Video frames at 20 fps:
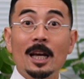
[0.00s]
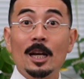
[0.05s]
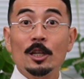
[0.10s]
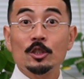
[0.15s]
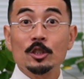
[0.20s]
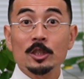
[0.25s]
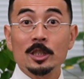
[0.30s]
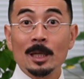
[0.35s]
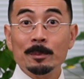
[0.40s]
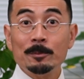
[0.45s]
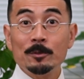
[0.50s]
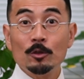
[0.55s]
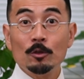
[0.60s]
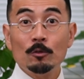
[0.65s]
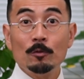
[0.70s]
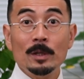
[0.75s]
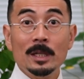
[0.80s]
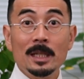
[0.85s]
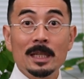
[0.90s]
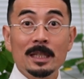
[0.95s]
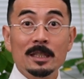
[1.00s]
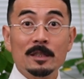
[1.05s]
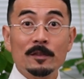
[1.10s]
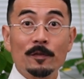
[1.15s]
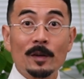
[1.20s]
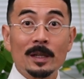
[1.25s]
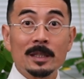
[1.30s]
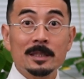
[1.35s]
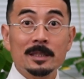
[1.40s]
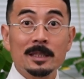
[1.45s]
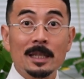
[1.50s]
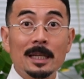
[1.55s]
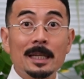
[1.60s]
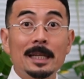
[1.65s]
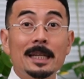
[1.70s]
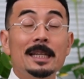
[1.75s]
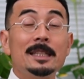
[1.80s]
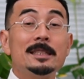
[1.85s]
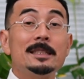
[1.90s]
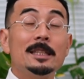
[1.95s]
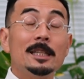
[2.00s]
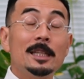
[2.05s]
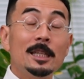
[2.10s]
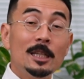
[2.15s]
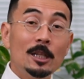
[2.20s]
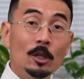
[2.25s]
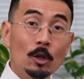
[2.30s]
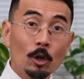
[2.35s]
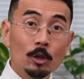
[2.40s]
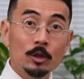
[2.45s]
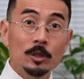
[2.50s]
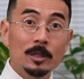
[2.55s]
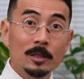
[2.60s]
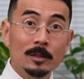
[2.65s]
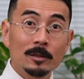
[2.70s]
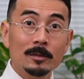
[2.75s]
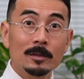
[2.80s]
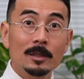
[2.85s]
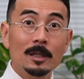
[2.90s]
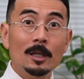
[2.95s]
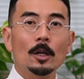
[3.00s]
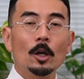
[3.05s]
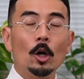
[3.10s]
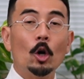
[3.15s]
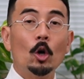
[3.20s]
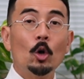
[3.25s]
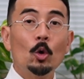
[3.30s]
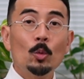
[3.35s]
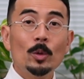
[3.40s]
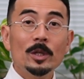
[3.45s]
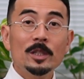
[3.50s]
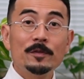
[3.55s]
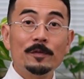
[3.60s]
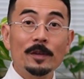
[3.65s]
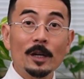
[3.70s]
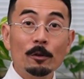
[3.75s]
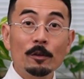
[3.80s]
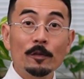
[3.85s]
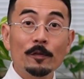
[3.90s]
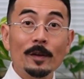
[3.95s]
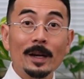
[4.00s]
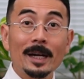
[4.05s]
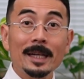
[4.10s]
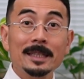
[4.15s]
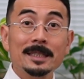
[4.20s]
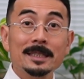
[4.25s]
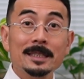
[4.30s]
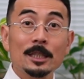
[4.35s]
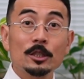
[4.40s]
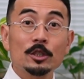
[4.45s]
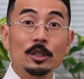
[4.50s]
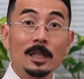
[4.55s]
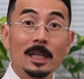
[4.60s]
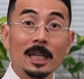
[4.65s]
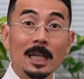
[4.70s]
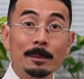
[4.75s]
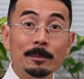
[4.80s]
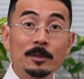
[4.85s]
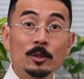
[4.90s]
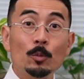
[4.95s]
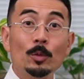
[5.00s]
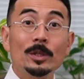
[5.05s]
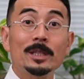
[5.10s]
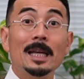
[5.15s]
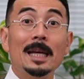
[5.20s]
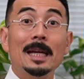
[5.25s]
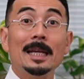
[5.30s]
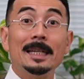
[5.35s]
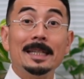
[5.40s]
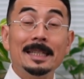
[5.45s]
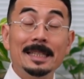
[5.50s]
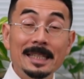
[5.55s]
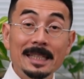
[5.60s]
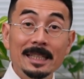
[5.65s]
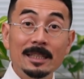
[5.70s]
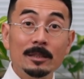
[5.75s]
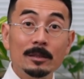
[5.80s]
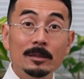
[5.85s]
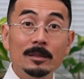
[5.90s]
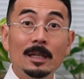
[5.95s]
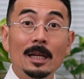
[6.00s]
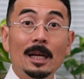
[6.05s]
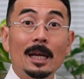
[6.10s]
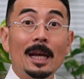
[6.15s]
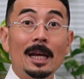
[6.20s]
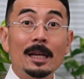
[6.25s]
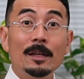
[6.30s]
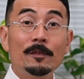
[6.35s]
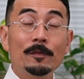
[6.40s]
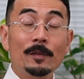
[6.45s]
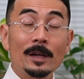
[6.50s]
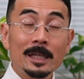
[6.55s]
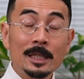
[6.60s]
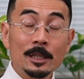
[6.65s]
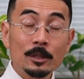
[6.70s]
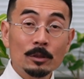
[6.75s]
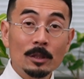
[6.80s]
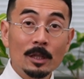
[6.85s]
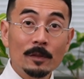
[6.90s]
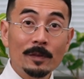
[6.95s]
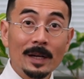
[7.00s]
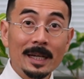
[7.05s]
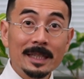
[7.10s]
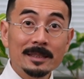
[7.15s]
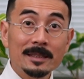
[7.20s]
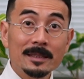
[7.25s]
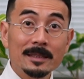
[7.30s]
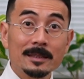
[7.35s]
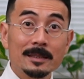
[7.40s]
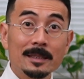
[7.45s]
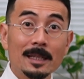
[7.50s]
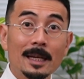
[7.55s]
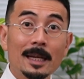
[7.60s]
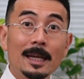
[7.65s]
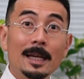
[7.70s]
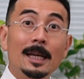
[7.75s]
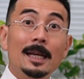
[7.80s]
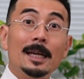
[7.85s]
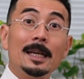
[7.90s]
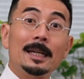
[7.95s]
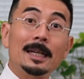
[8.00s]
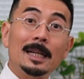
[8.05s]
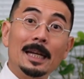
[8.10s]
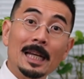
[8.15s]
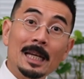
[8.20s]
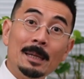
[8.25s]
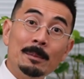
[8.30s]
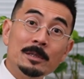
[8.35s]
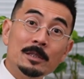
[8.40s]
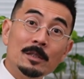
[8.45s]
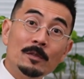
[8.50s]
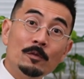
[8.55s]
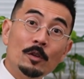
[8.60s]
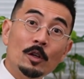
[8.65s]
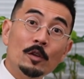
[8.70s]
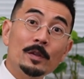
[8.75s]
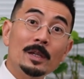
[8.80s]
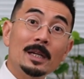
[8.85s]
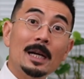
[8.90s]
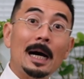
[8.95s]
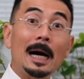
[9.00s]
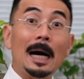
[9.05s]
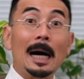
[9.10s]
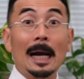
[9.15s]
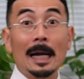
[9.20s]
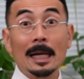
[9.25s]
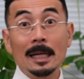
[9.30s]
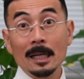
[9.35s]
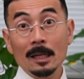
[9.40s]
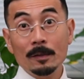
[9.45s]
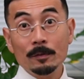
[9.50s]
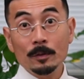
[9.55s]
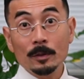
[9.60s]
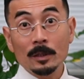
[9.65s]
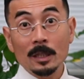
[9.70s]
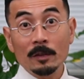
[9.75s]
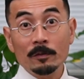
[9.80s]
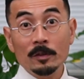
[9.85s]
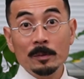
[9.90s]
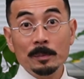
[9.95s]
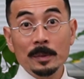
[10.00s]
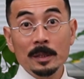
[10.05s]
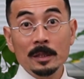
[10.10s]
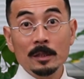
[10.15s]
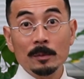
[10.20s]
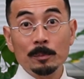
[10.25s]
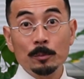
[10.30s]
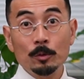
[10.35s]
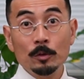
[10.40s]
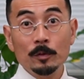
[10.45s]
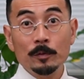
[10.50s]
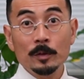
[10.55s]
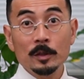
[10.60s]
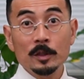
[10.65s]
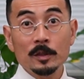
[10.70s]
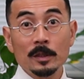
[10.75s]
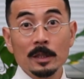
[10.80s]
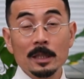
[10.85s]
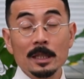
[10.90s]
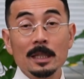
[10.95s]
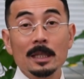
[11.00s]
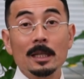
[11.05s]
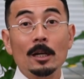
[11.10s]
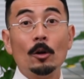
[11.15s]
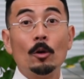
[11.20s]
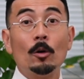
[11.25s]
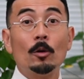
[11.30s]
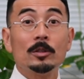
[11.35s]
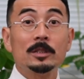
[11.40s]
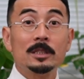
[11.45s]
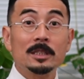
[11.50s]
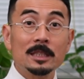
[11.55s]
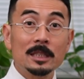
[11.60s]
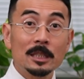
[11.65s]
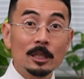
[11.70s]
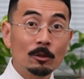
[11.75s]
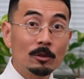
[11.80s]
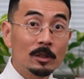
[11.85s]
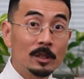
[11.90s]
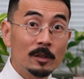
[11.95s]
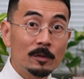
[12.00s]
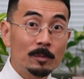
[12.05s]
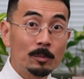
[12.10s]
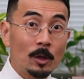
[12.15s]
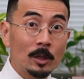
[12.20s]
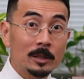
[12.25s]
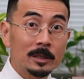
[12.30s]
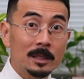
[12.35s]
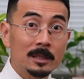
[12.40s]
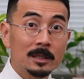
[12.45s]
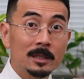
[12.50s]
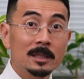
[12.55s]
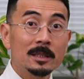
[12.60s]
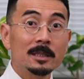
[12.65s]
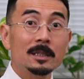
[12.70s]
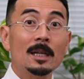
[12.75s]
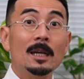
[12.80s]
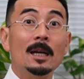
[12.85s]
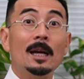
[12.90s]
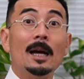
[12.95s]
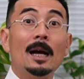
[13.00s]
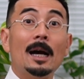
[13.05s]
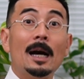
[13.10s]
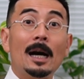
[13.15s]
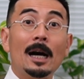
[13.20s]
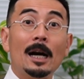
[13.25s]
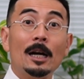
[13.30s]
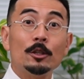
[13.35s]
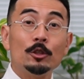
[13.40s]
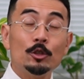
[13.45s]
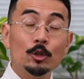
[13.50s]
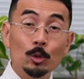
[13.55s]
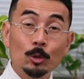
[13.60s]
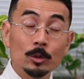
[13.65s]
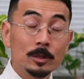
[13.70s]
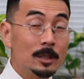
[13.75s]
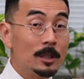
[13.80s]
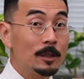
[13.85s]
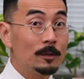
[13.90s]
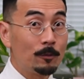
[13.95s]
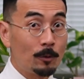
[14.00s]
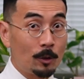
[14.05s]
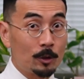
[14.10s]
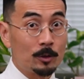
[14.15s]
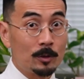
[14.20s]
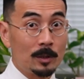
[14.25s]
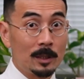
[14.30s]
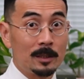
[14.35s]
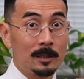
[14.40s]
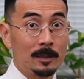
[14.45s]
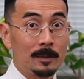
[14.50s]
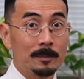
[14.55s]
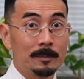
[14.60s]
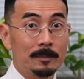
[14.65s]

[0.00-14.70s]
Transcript: large sums to release funds is illogical. Always verify such claims with legal and financial advisors. Claims involving high-level government approvals or secretive processes are usually fraudulent.